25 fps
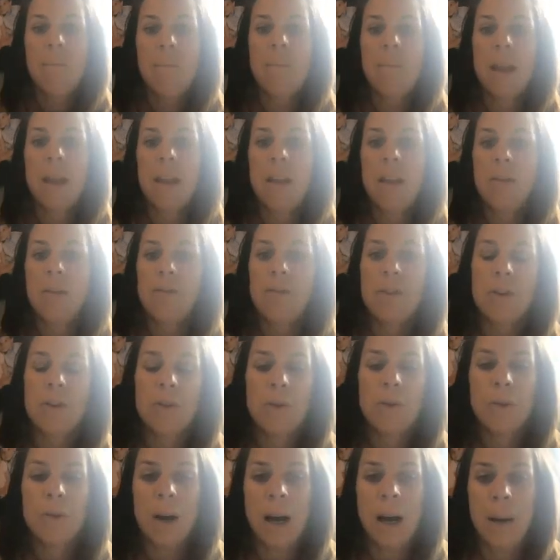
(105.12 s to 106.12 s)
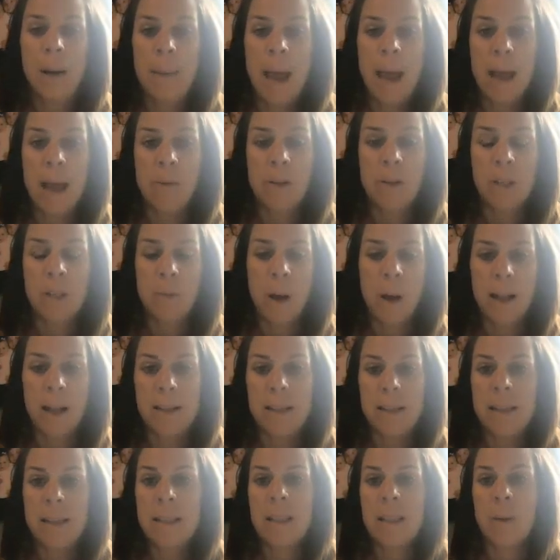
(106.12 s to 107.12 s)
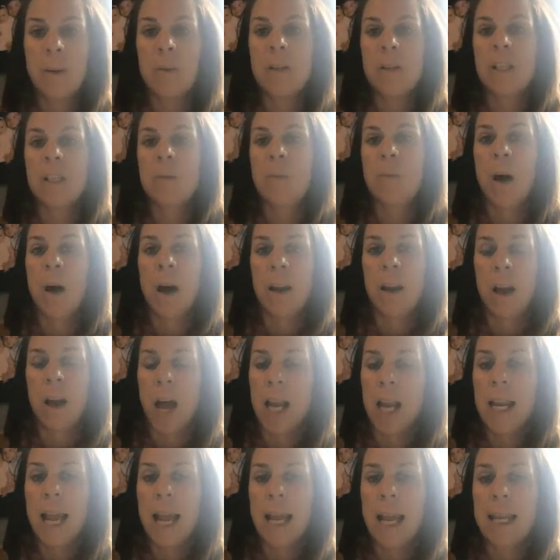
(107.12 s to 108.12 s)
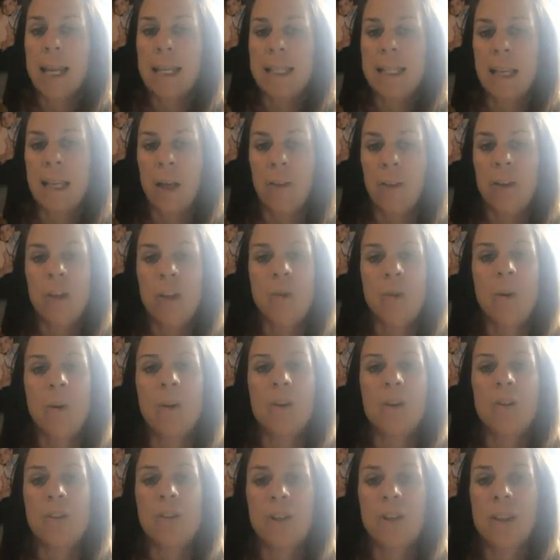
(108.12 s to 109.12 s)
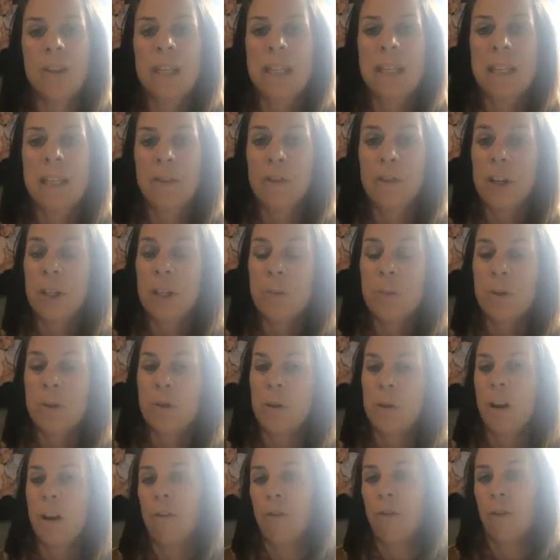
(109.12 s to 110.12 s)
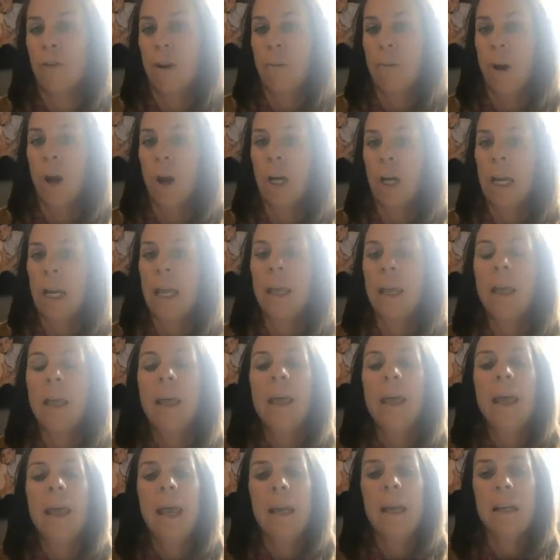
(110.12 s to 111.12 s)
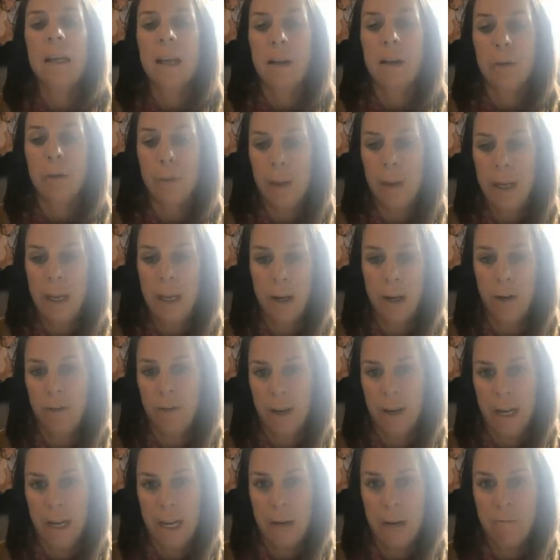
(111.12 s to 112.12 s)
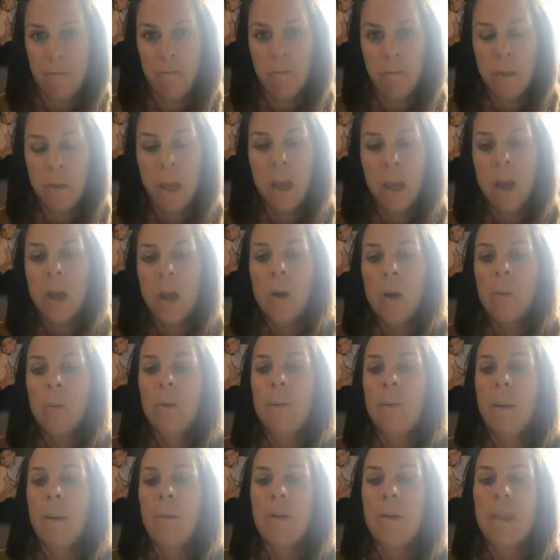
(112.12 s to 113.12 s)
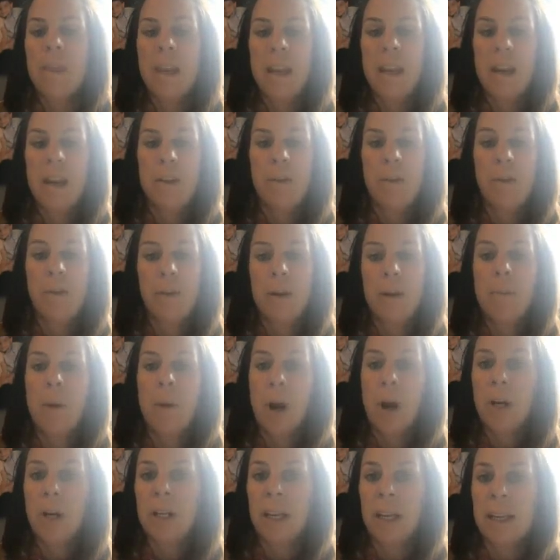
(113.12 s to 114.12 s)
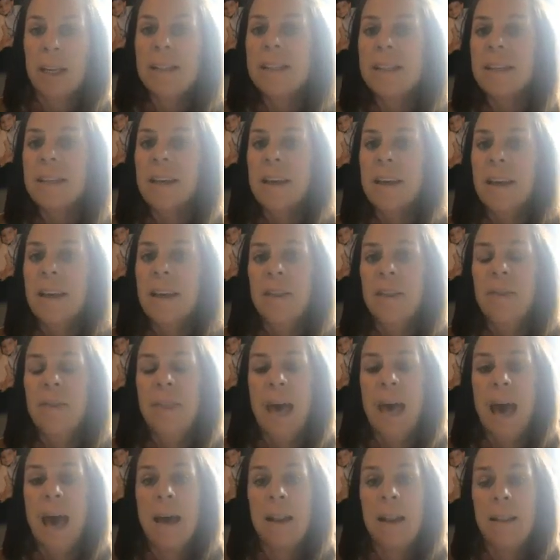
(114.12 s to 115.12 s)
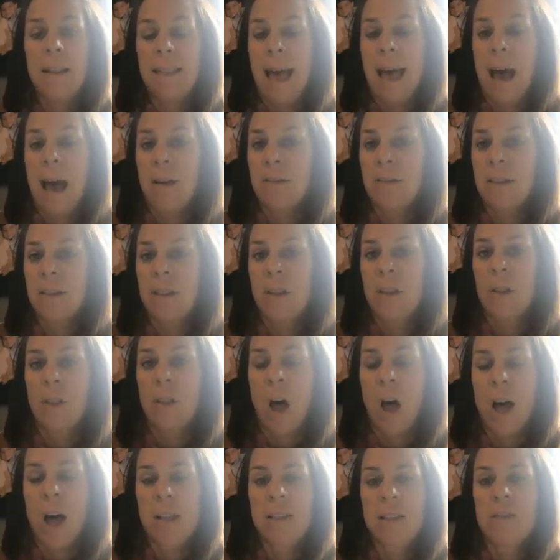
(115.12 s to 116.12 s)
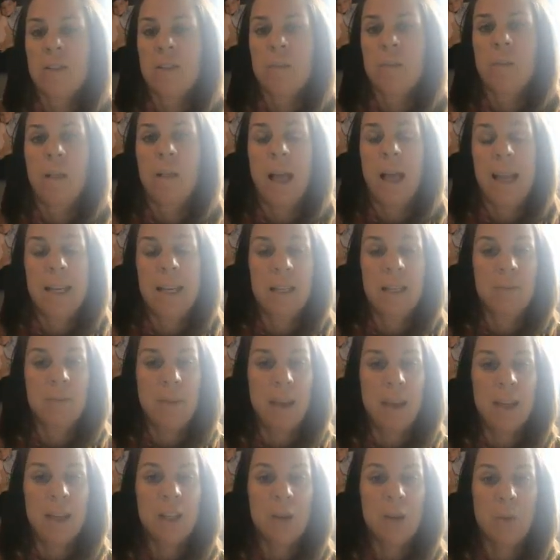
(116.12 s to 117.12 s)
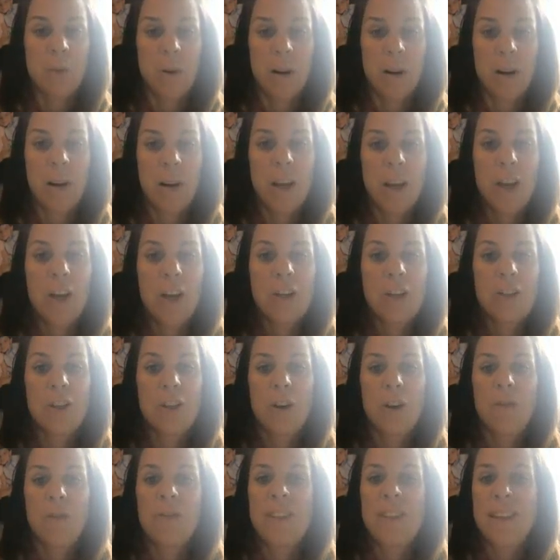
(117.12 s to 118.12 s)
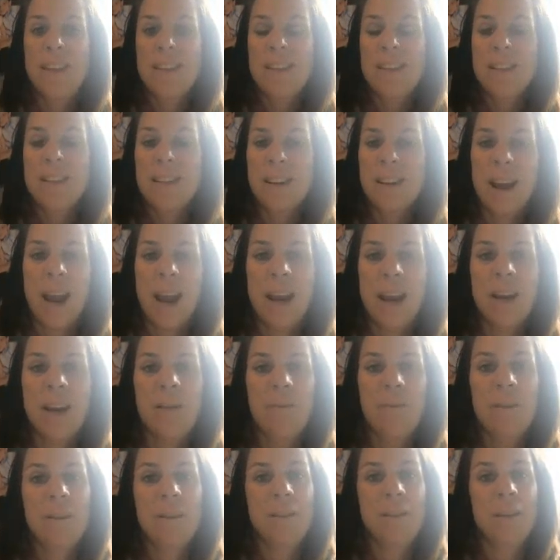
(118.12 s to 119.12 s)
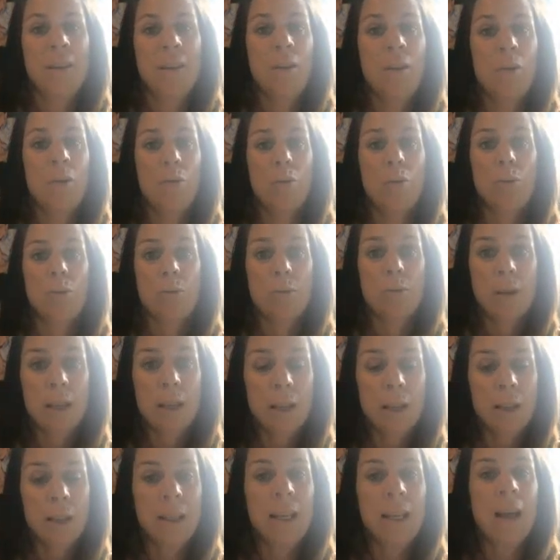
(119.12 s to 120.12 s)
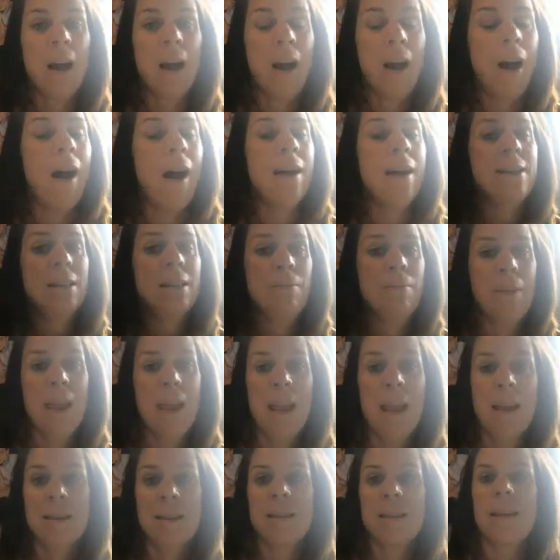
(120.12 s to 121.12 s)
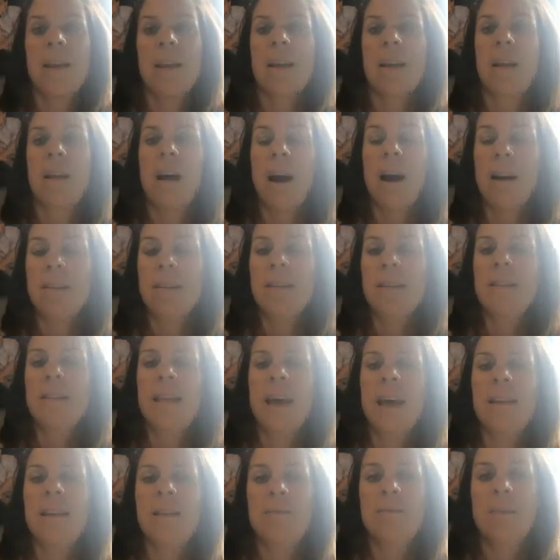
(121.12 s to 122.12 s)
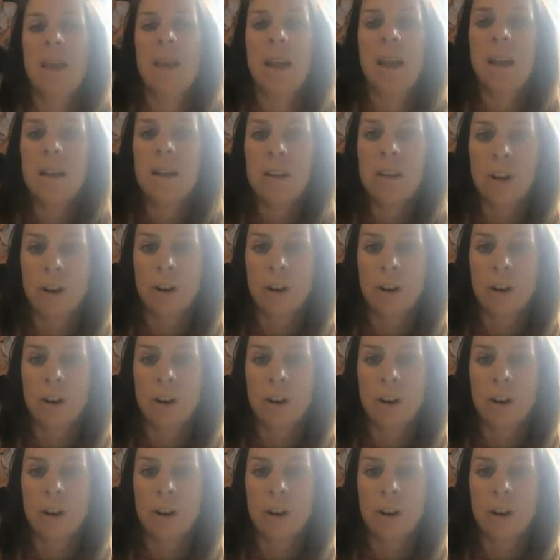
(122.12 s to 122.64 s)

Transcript: Many of you um, had responses that were spot on. I could tell that you understood the difference between a free market and government intervening. Remember that in a free market, that allows the laws of supply and demand to work. So if this is an item that's in really hot demand and causes that demand